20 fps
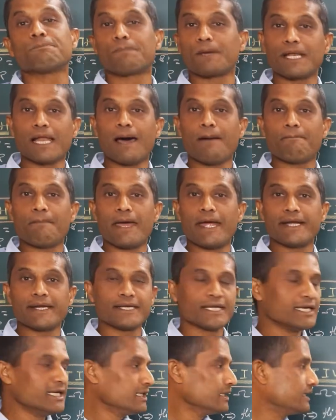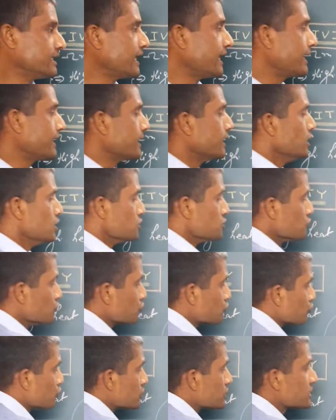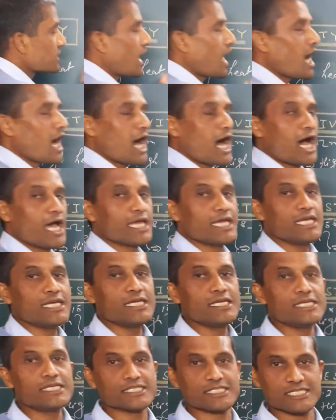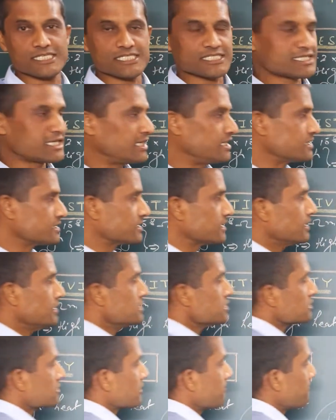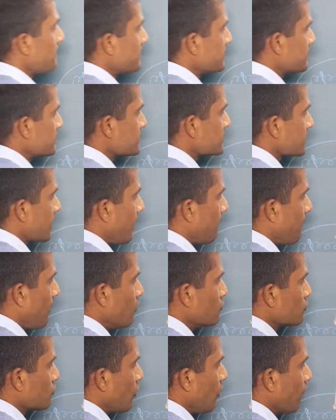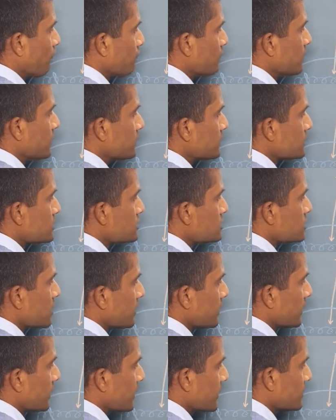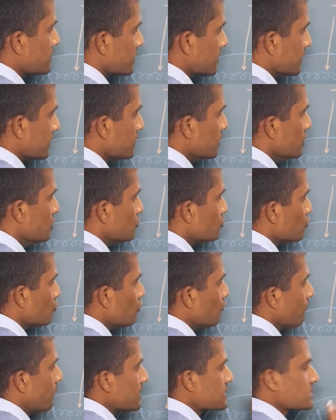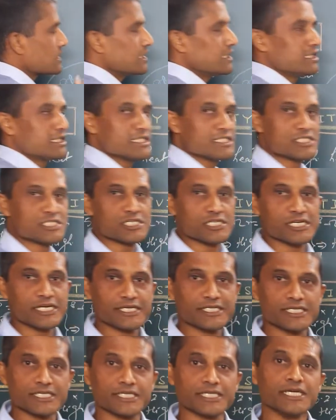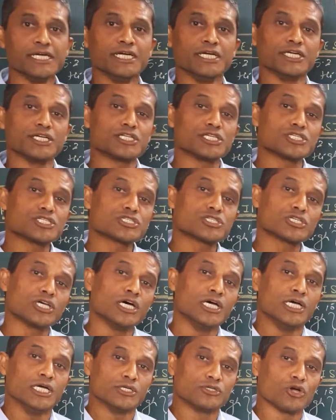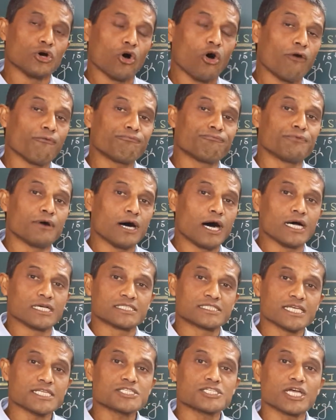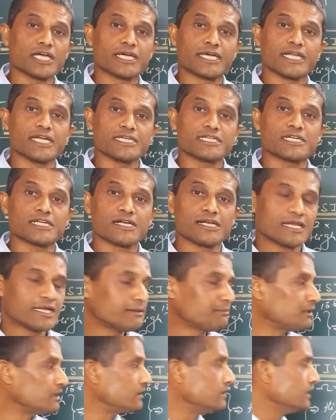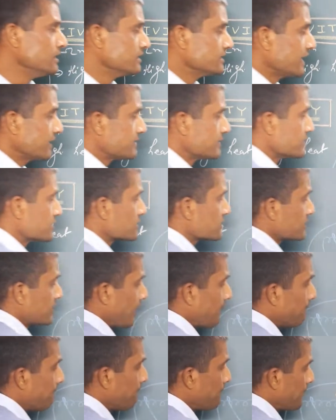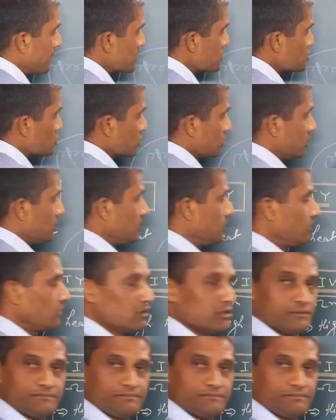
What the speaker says: filament, then due to its high resistance, tremendous amount of heat is generated. Too much heat is generated. It is of such a greater level that its temperature